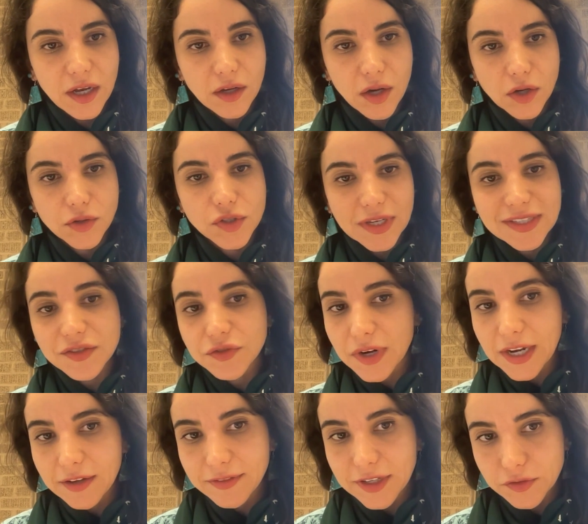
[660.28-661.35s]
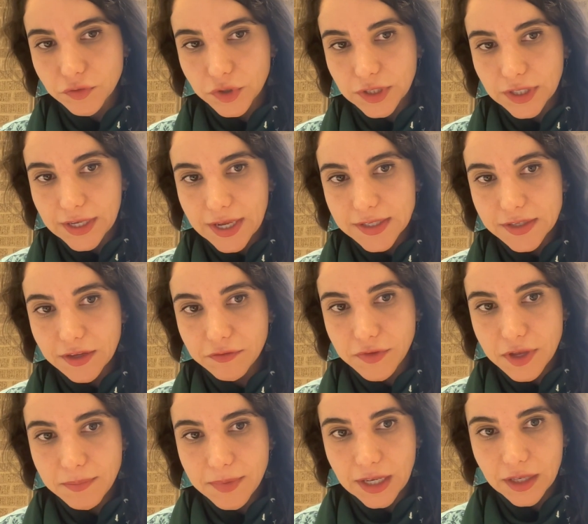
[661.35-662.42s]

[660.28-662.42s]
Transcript: also it's relevant for the case of women